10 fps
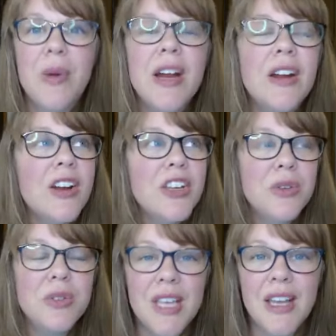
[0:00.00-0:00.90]
Where are
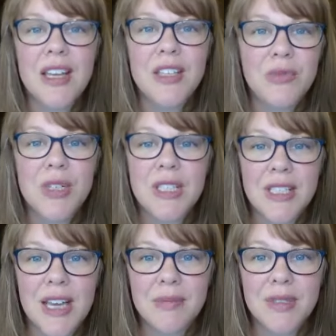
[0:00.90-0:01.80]
you seeing his
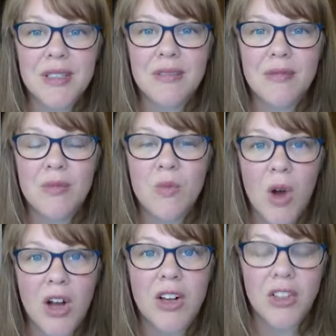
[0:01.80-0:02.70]
footsteps
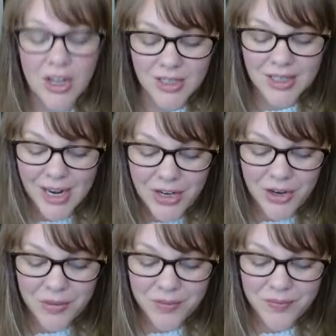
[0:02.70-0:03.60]
walk alongside
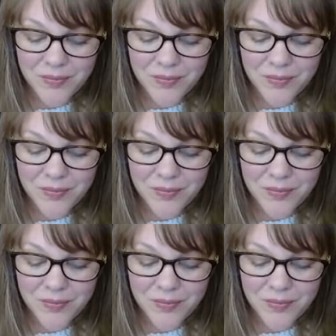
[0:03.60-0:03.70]
you?